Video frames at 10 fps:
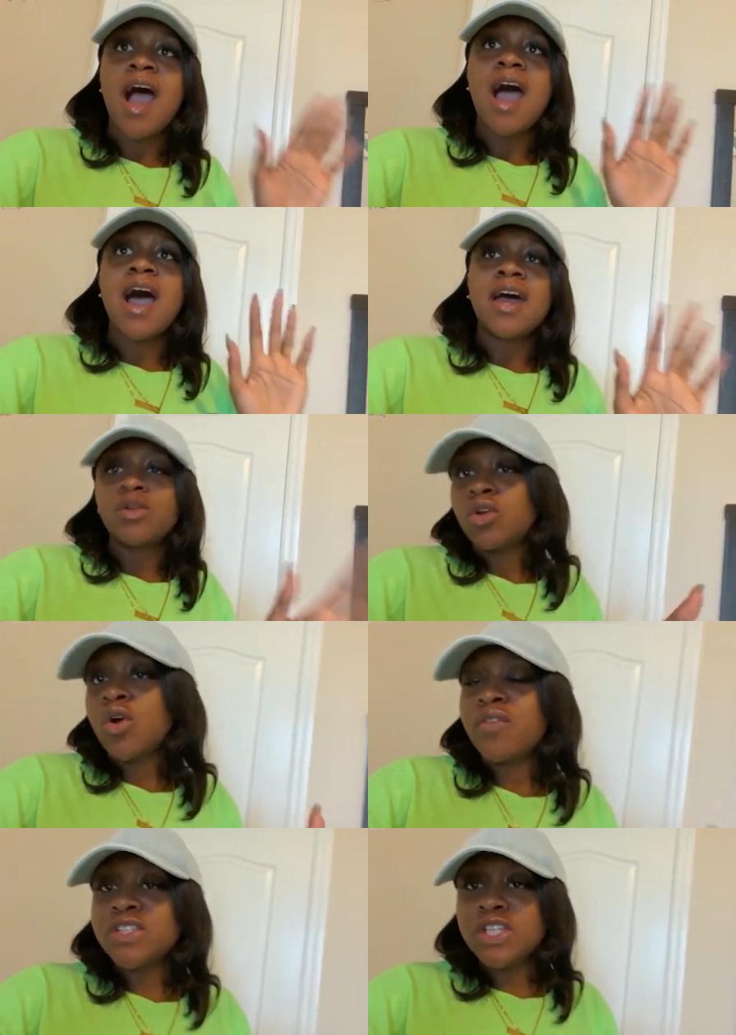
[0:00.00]
I don't know
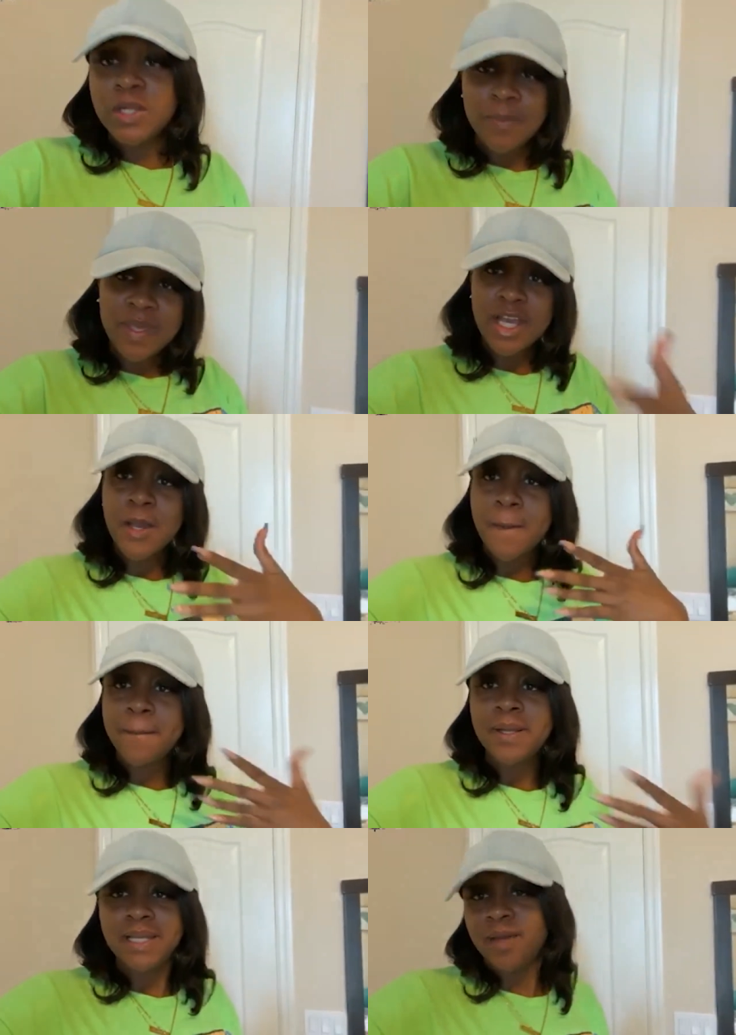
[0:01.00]
if it's going to be a
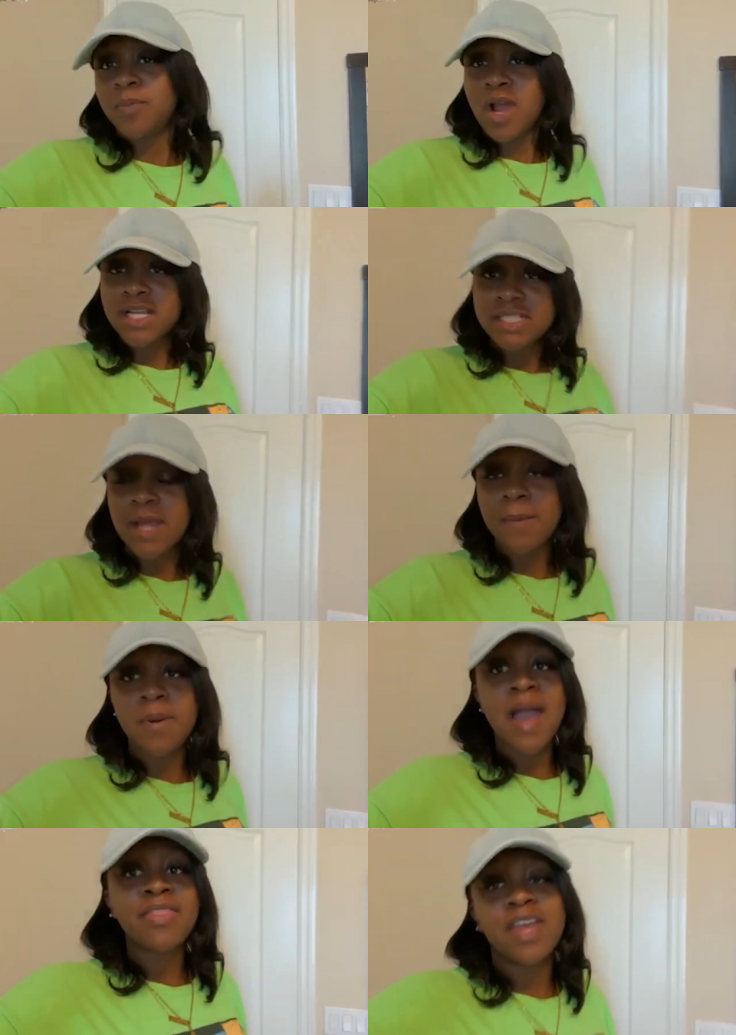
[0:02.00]
complete project, but
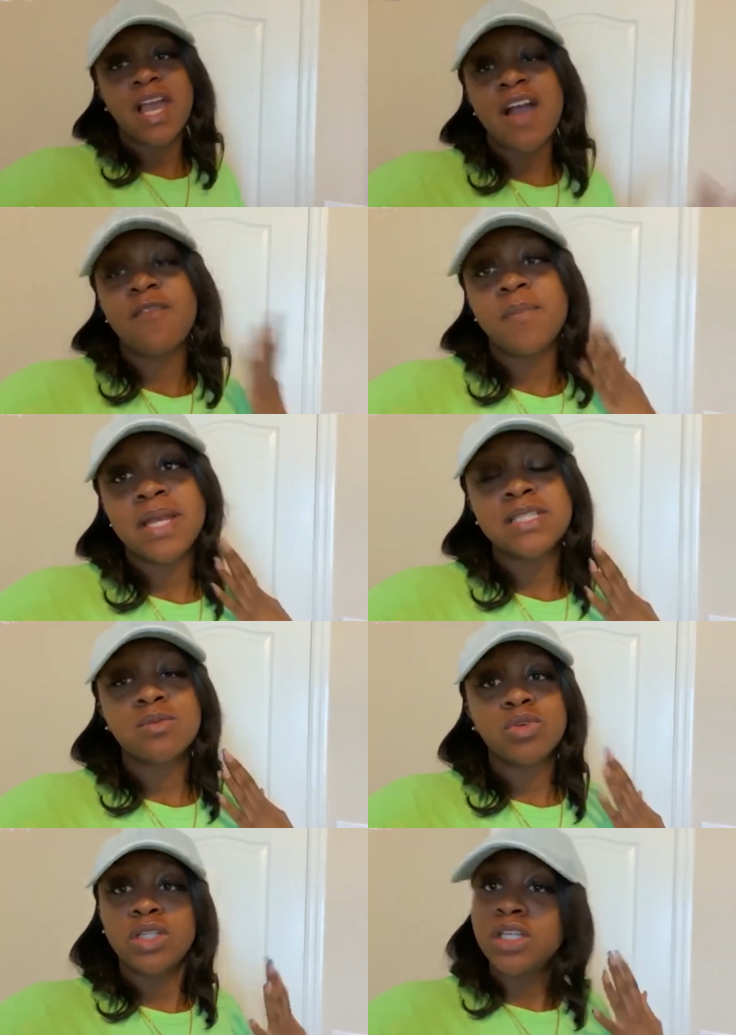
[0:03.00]
I think I've made
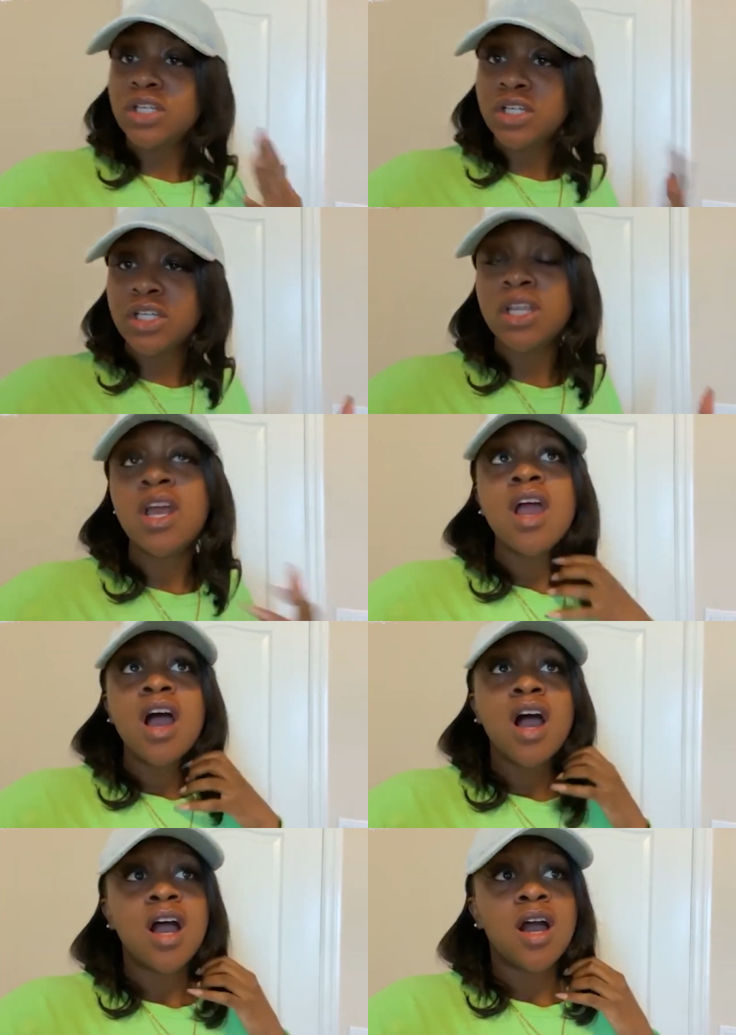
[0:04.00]
some really good
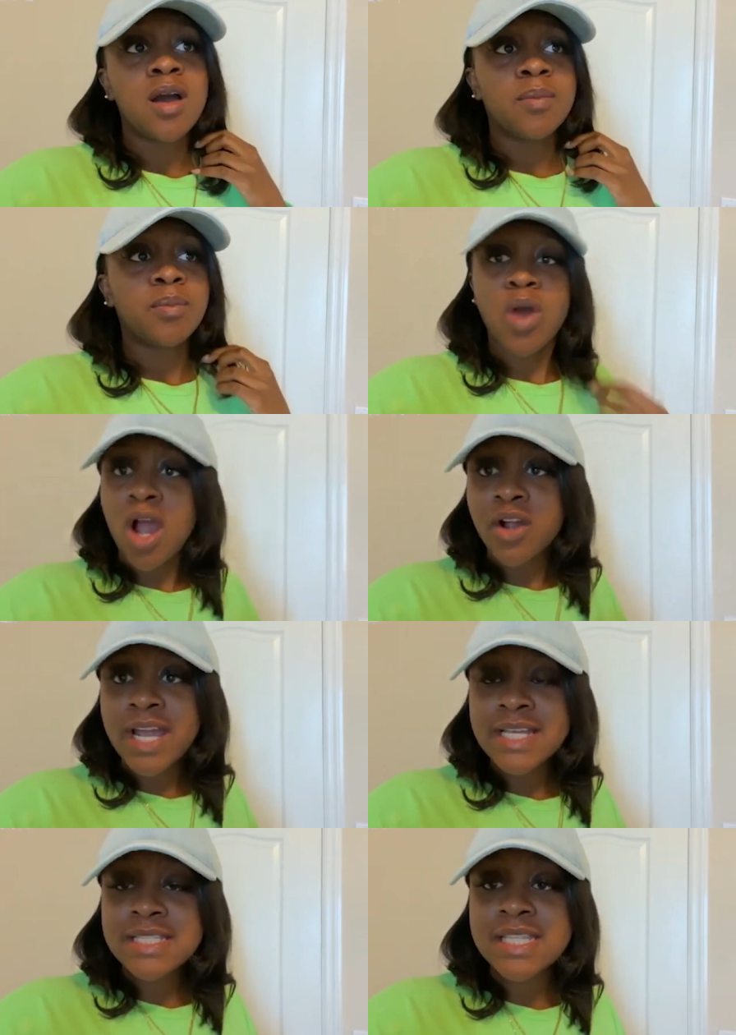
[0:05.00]
um,
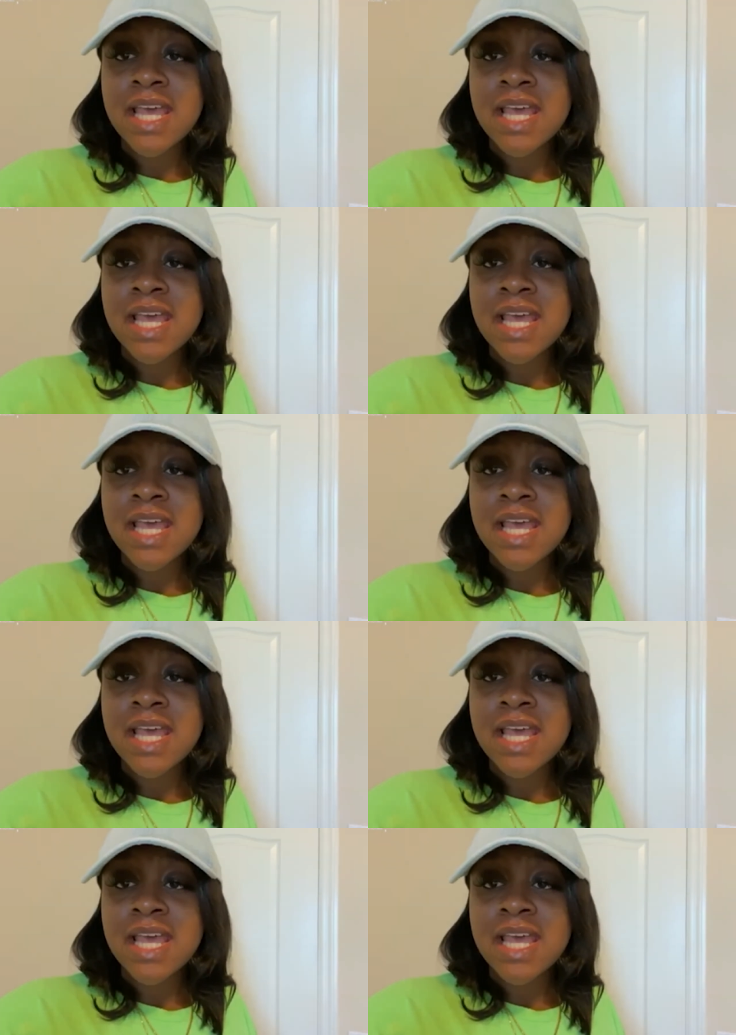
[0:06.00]
progress